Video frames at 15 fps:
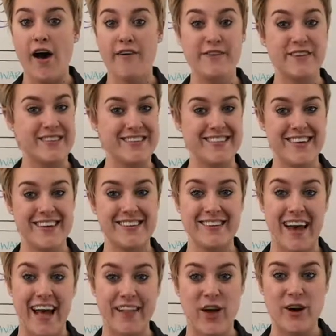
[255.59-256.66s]
visit the
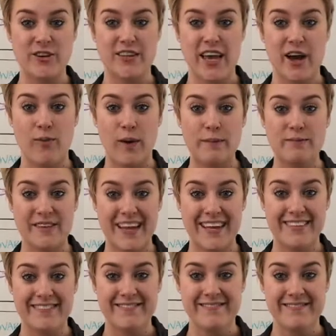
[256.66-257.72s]
Dialogue Tech website.
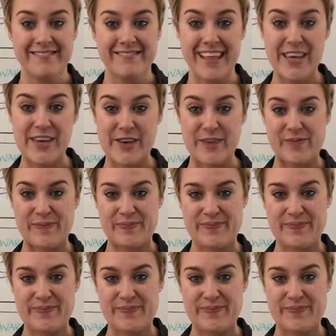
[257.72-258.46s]
Thank you.